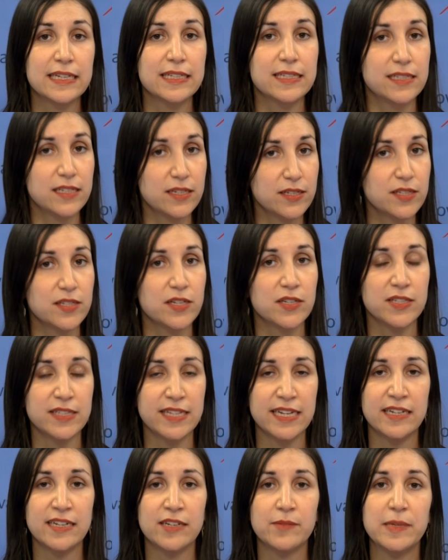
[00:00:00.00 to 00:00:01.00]
is the
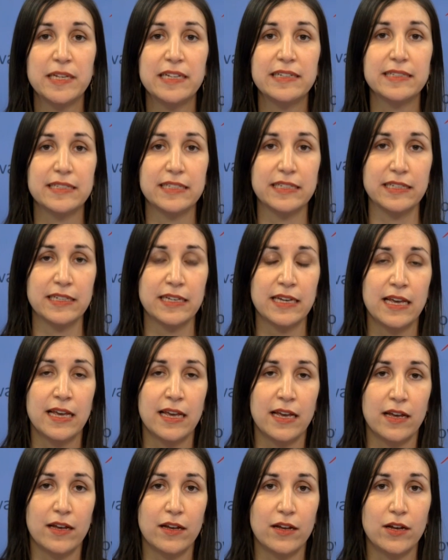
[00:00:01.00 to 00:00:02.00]
sustainability.
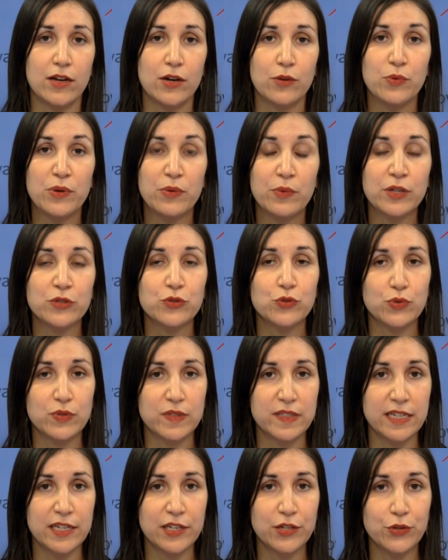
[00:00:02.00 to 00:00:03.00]
We want to
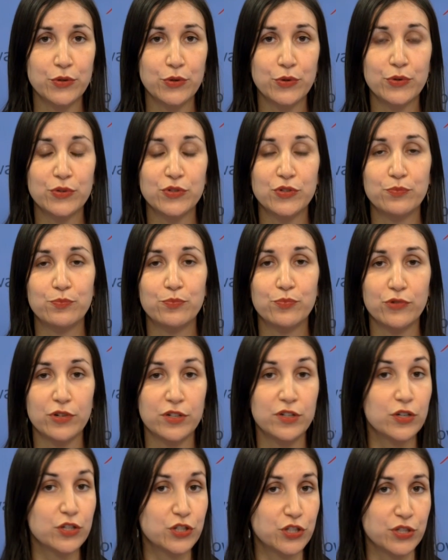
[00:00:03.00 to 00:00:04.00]
secure the
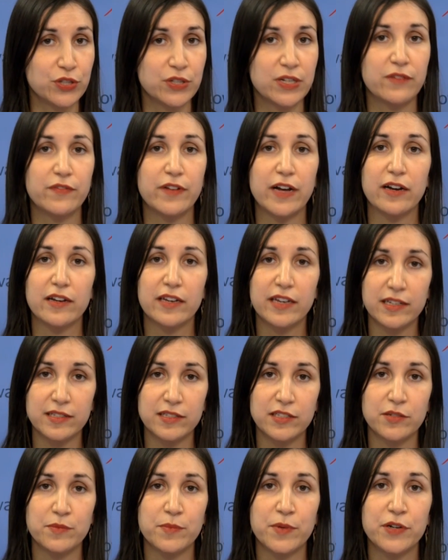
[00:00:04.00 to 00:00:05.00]
production of our
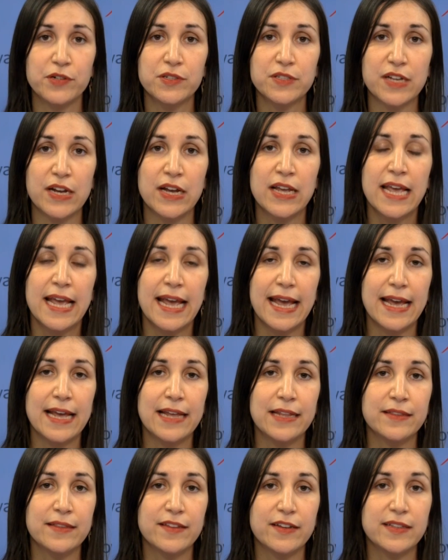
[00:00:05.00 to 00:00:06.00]
customers,
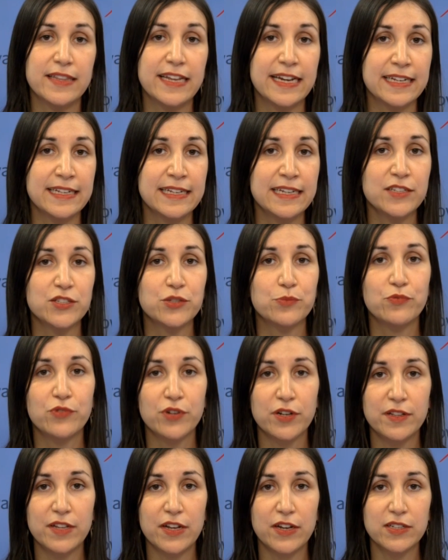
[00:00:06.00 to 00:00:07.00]
and they need a
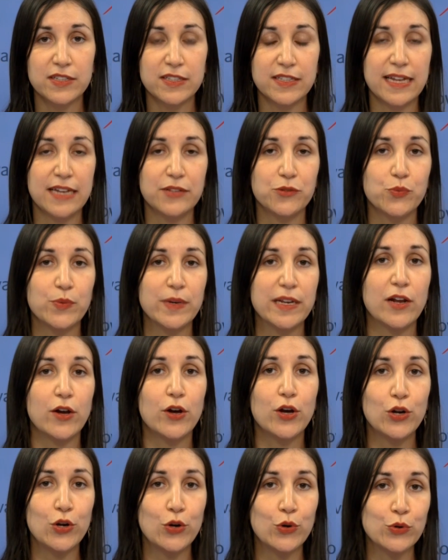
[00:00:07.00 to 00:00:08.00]
product that will
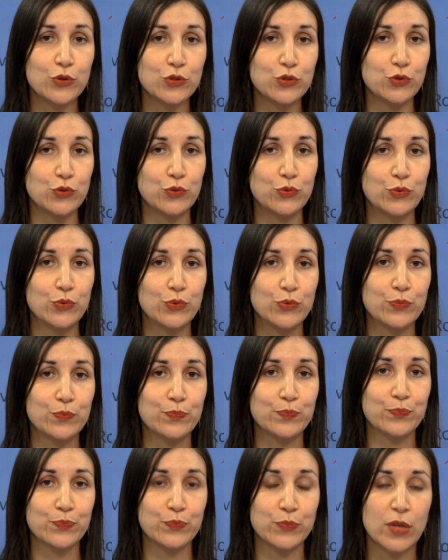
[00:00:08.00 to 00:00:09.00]
allow
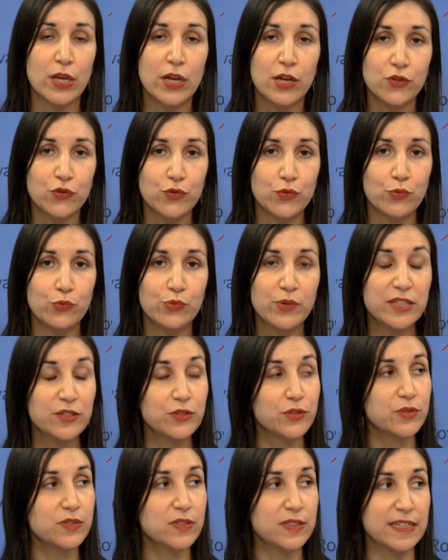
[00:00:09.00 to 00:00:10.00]
to
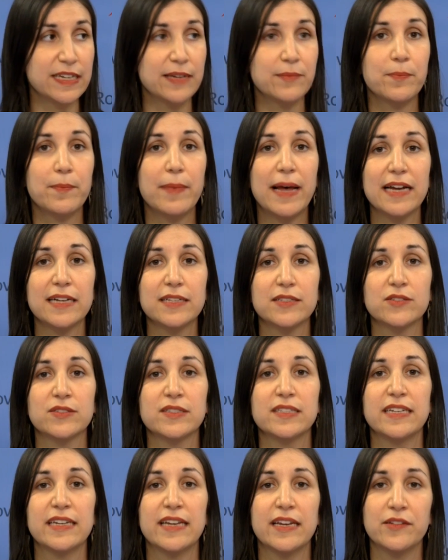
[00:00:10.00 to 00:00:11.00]
reduce the impact
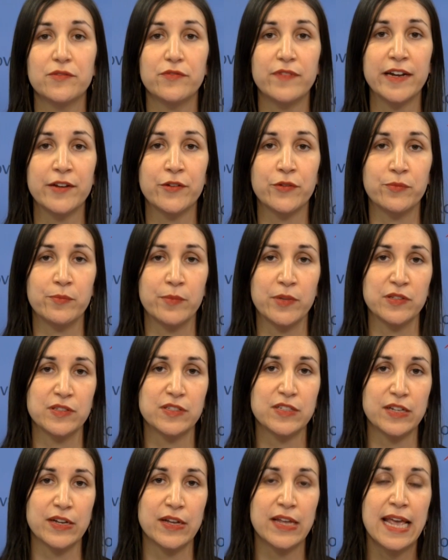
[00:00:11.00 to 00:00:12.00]
on the
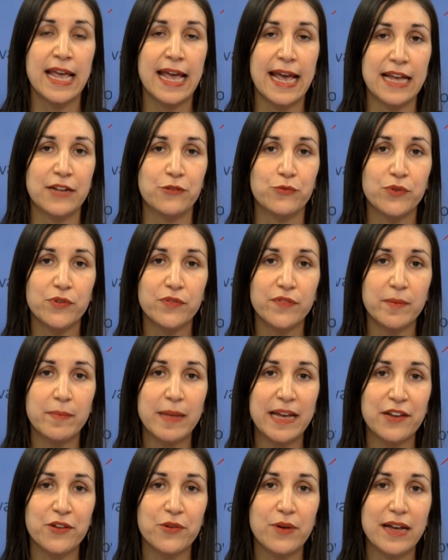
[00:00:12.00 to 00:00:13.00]
environment. And
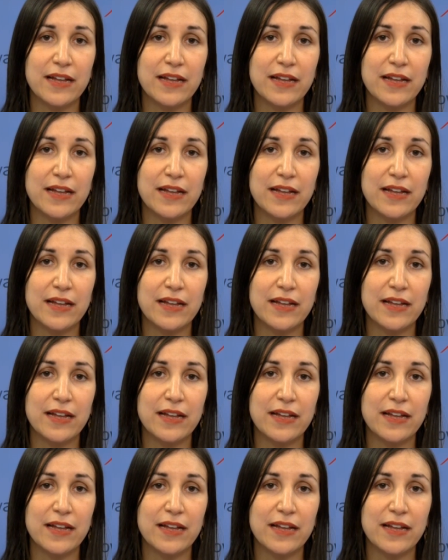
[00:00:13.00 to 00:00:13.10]
Rovabio